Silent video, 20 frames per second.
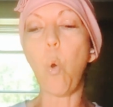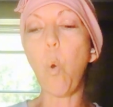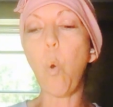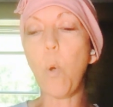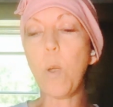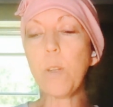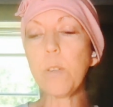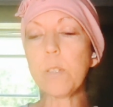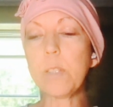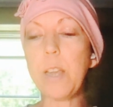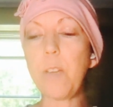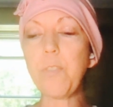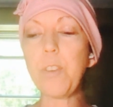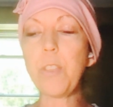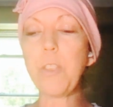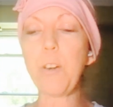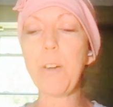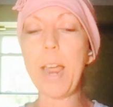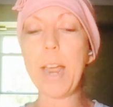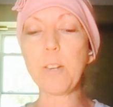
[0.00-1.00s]
Oils left
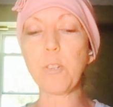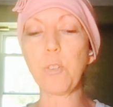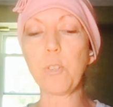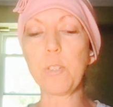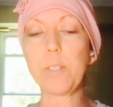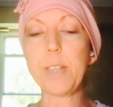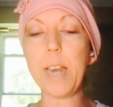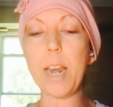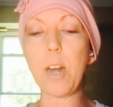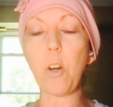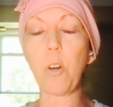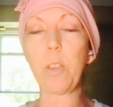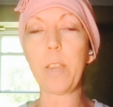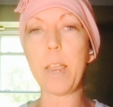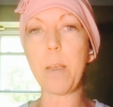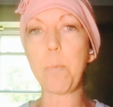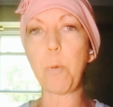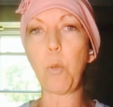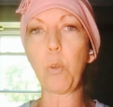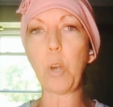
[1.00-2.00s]
in their natural state are
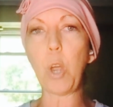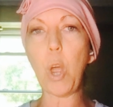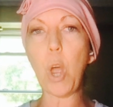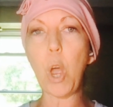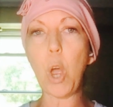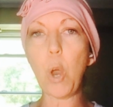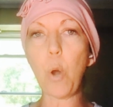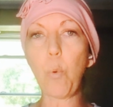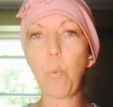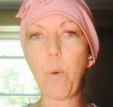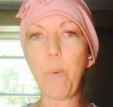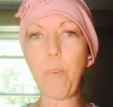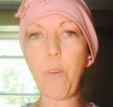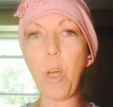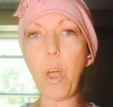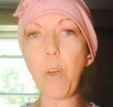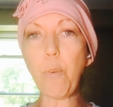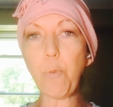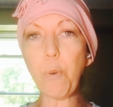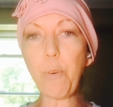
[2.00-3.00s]
labeled
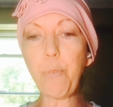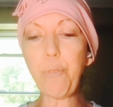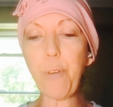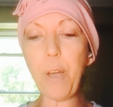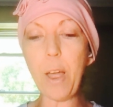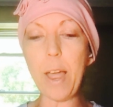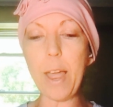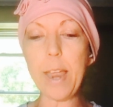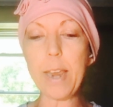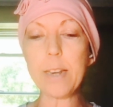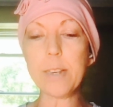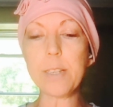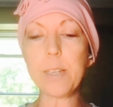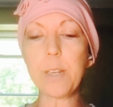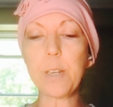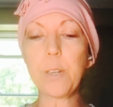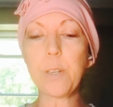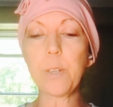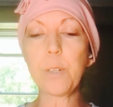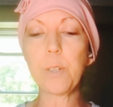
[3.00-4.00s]
unrefined,
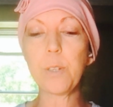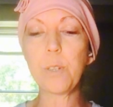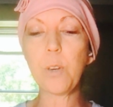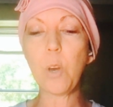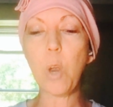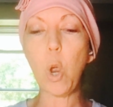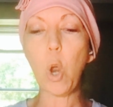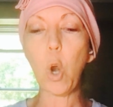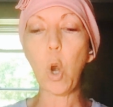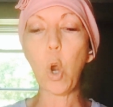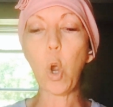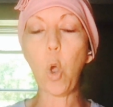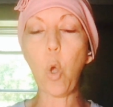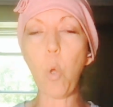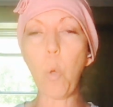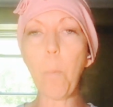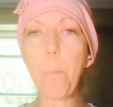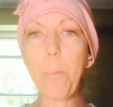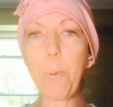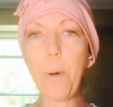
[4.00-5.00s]

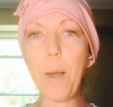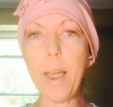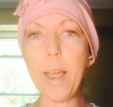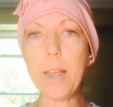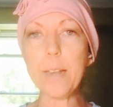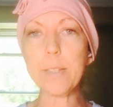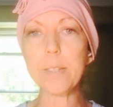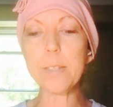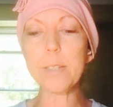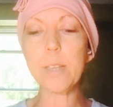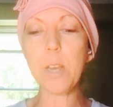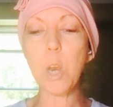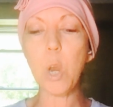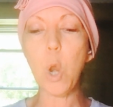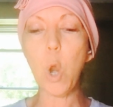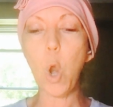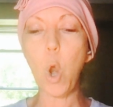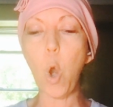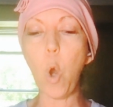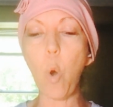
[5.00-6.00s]
cold press,
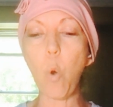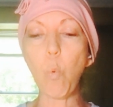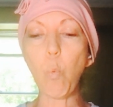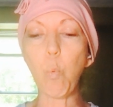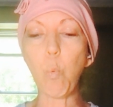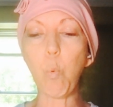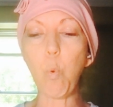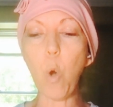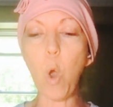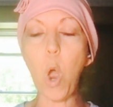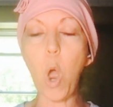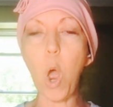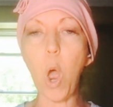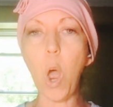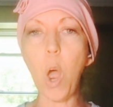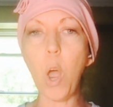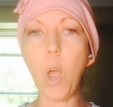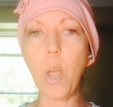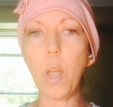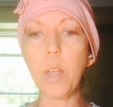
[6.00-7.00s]

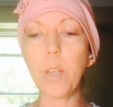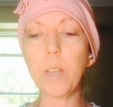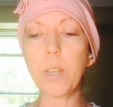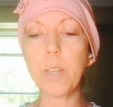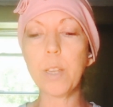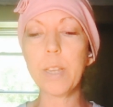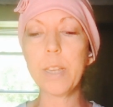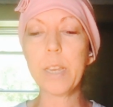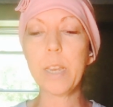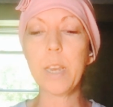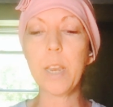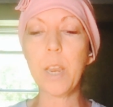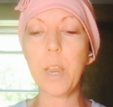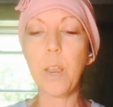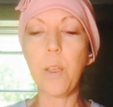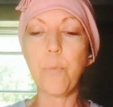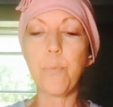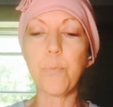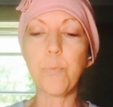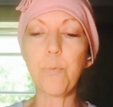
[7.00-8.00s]
raw,
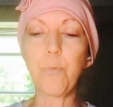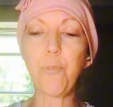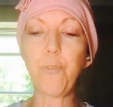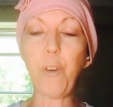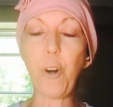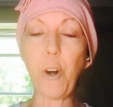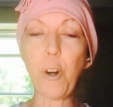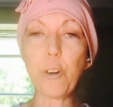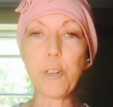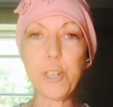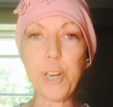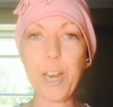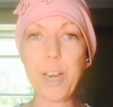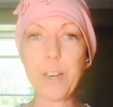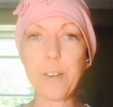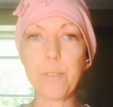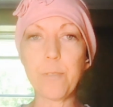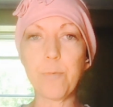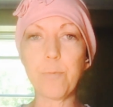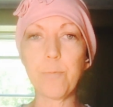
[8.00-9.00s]

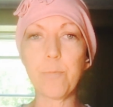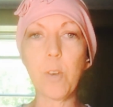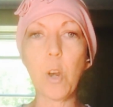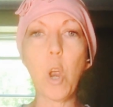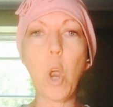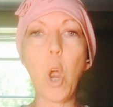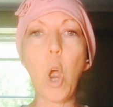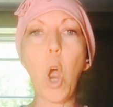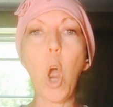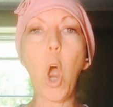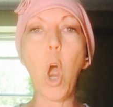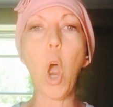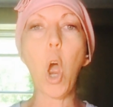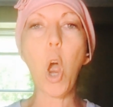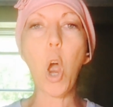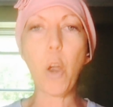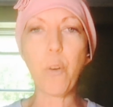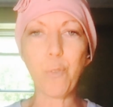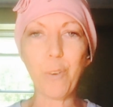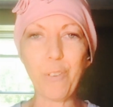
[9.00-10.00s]
virgin,
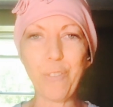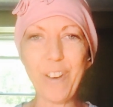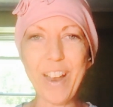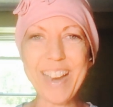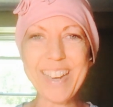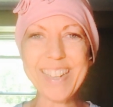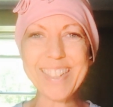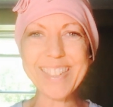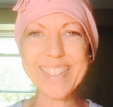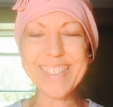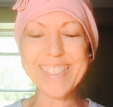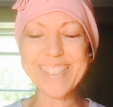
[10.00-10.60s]
unrefined.